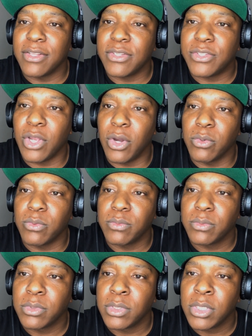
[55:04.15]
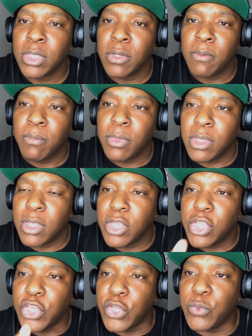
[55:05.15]
So,
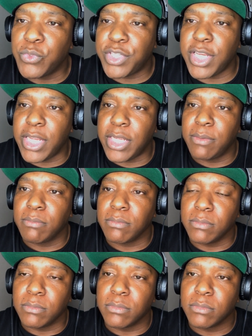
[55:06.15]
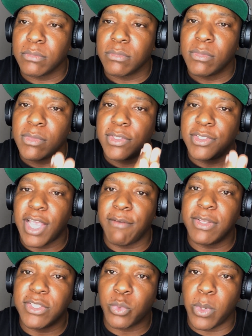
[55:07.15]
you see
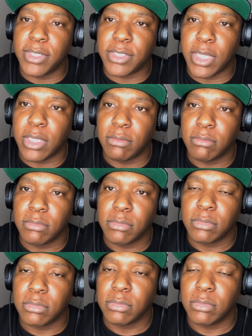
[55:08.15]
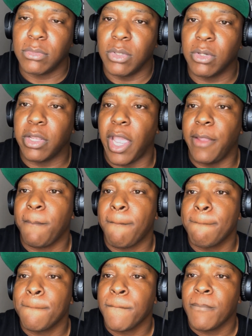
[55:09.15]
7:20. Okay?
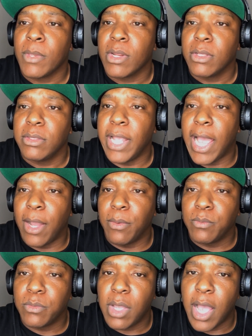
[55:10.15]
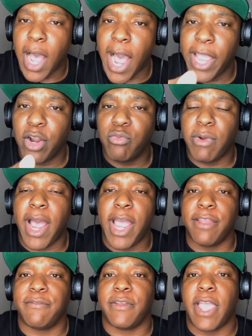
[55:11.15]
Now, I
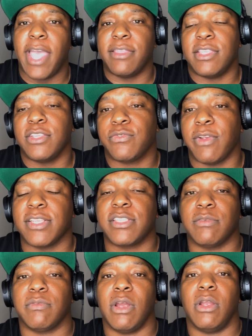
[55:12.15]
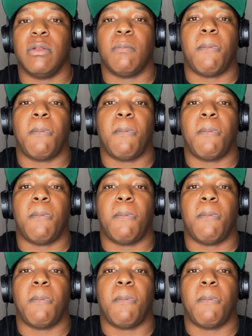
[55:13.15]
arrive at this restaurant.